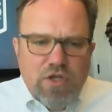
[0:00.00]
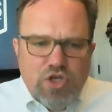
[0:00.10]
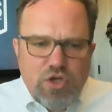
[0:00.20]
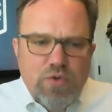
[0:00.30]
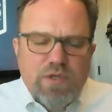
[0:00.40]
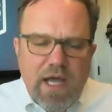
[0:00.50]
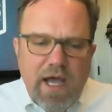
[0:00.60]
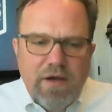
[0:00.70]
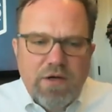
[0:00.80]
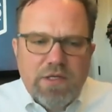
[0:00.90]
two
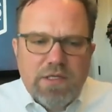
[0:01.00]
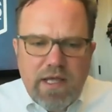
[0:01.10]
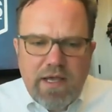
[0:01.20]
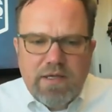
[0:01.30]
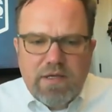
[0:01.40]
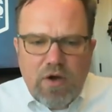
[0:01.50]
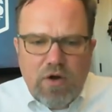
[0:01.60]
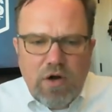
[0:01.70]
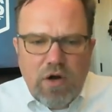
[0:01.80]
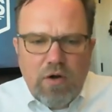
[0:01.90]
tires that
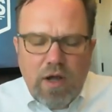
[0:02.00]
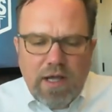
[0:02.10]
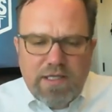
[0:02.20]
are